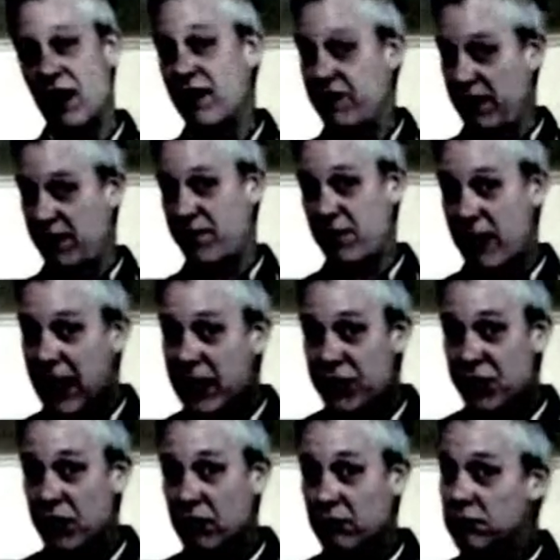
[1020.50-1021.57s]
of
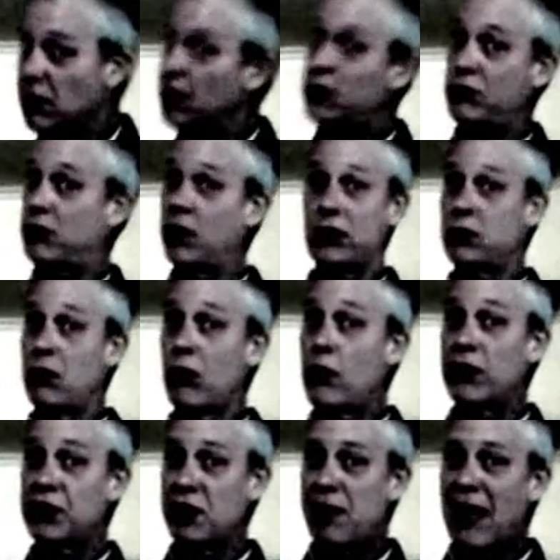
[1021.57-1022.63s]
information. There's no
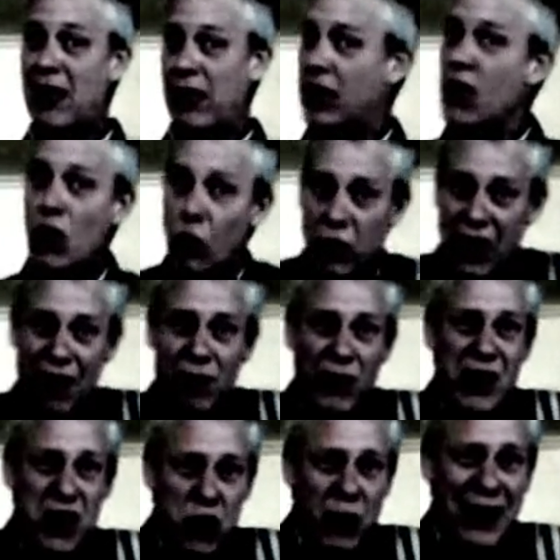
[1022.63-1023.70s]
question about it. We're
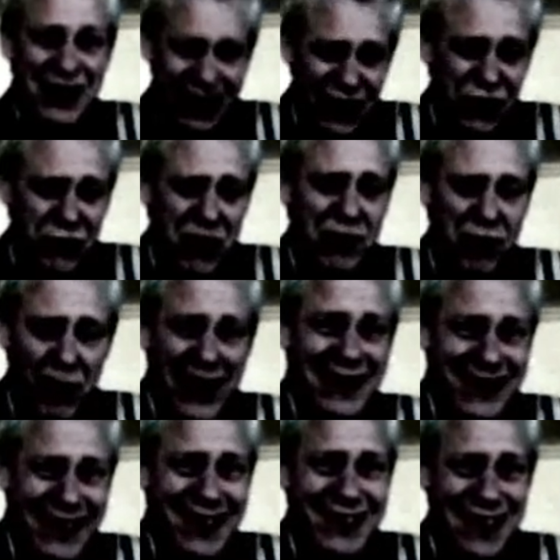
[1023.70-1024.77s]
covering U.S. history from
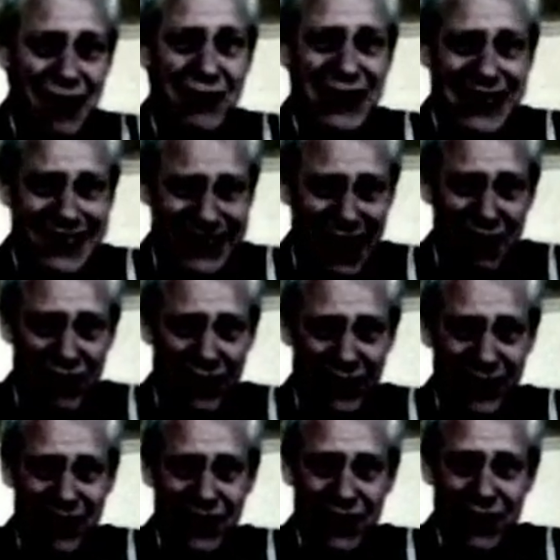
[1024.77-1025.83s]
1877
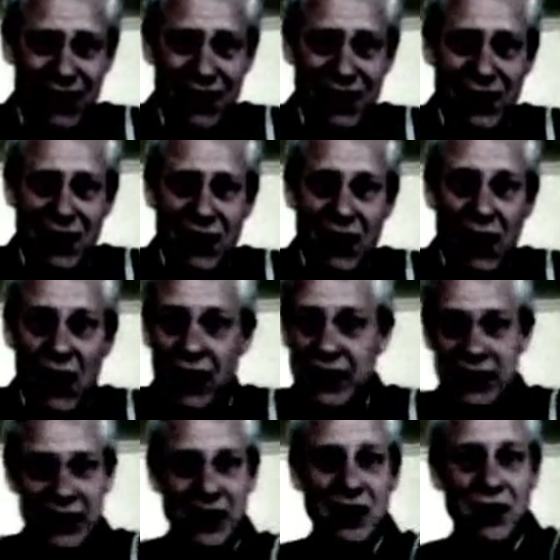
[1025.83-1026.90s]

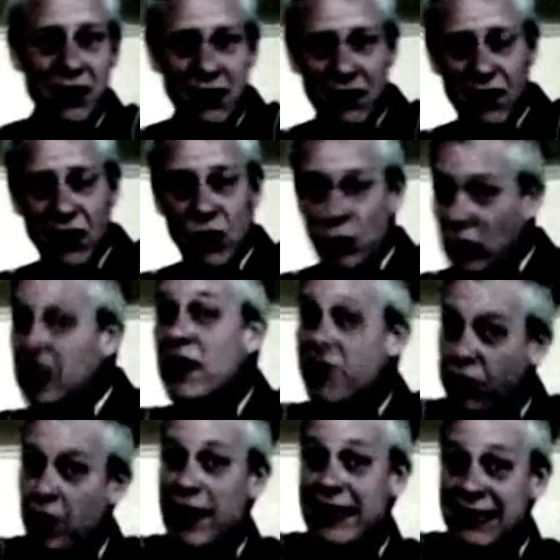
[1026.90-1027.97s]
until,
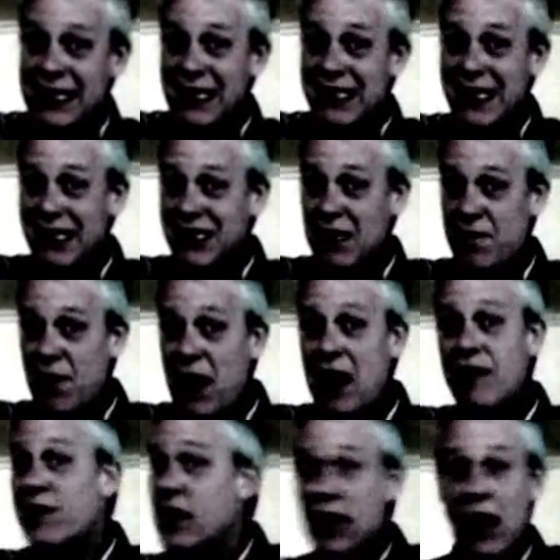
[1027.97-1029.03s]
really from
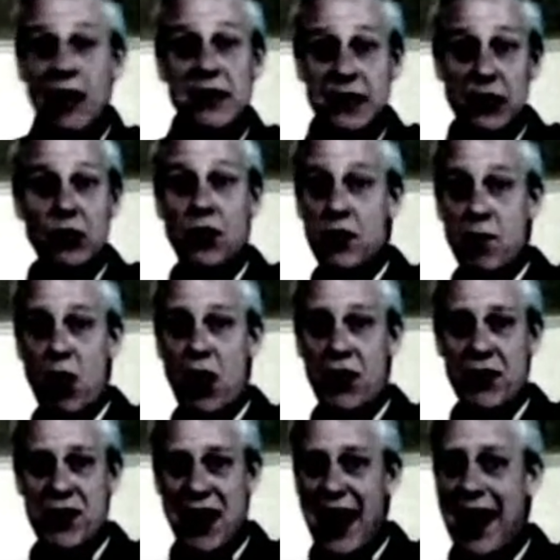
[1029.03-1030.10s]
1865, until the
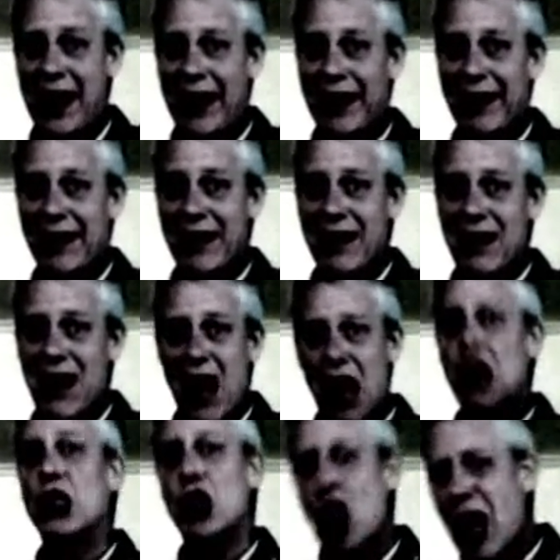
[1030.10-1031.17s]
modern day.
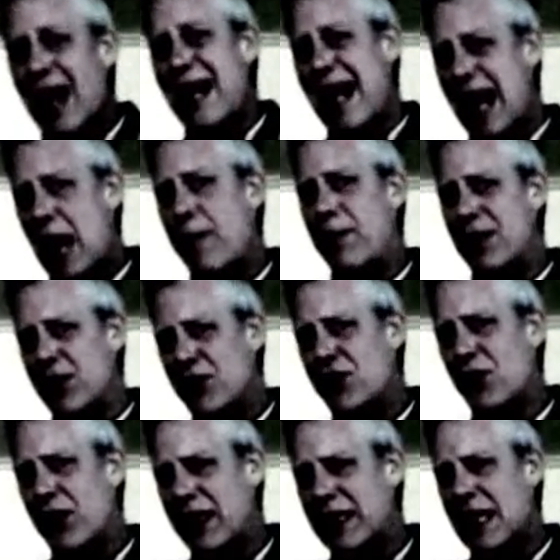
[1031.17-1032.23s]
A lot happened
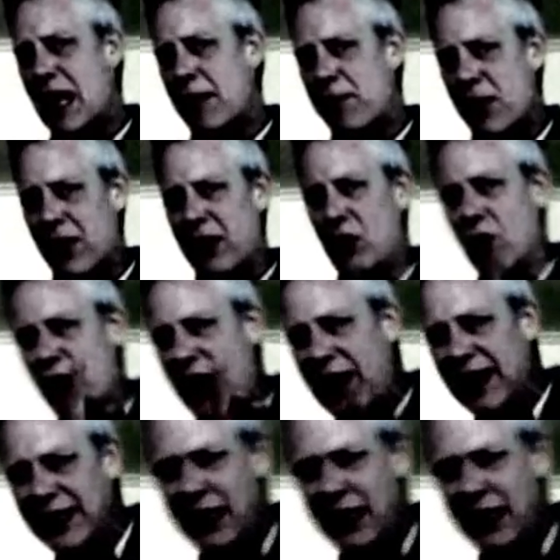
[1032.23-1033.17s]
during that period. Hold on, I